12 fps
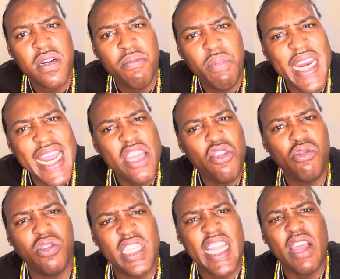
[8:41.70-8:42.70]
But they ain't
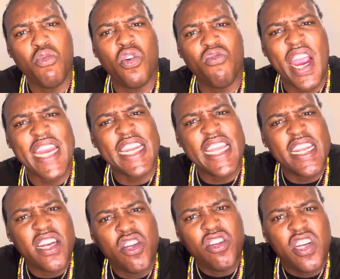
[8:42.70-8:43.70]
using that one right there in
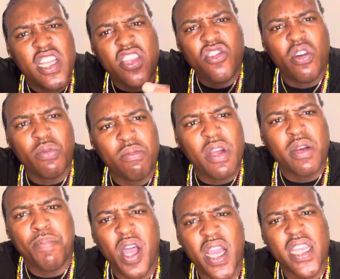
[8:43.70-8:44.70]
the hoodie. You know what I'm talking about, the
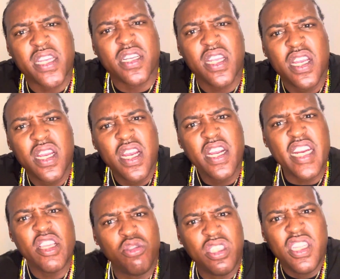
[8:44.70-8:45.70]
pockets. They're
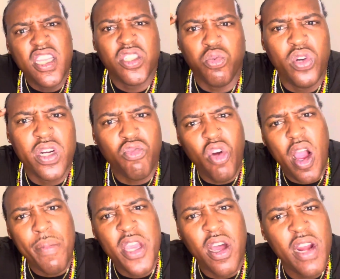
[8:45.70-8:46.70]
using this one to
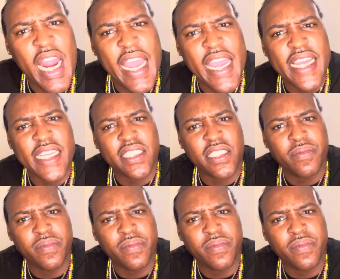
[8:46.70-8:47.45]
rob y'all ass.